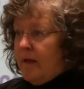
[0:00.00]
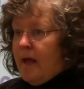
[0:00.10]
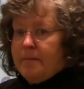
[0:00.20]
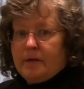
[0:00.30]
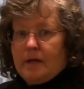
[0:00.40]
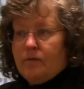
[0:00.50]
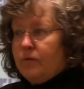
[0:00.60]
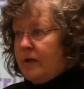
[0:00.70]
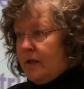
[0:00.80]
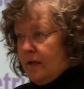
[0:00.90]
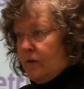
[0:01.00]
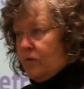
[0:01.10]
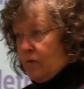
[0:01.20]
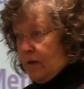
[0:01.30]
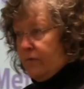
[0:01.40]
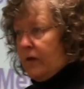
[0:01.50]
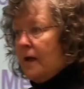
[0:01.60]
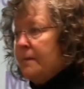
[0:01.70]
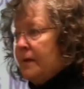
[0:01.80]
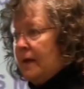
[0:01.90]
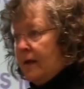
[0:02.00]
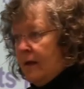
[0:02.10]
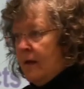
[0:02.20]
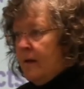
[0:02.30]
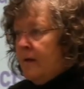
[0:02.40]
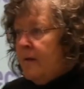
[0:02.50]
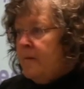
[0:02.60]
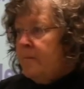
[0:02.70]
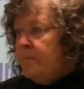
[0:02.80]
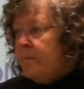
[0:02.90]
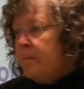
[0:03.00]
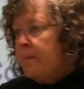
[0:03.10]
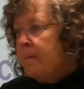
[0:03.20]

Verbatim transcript: They happen in every industry, in every company. I, I want to understand.